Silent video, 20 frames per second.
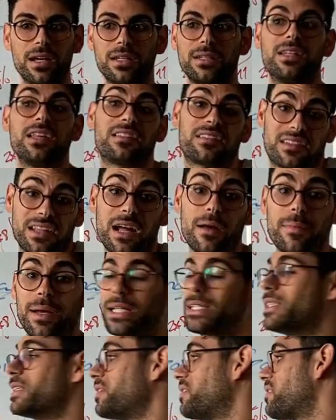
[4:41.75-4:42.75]
that some
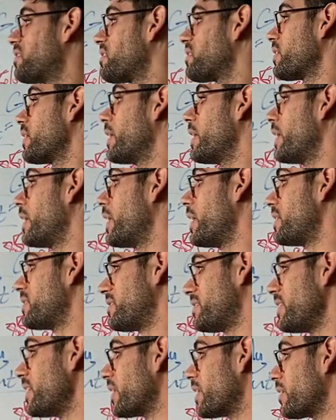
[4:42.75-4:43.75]
athletes
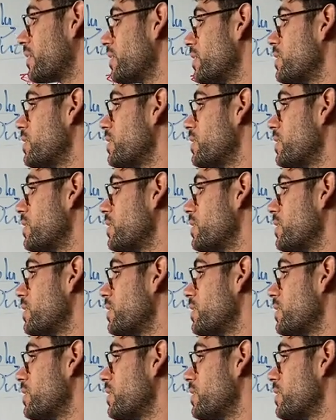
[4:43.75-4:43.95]
seek,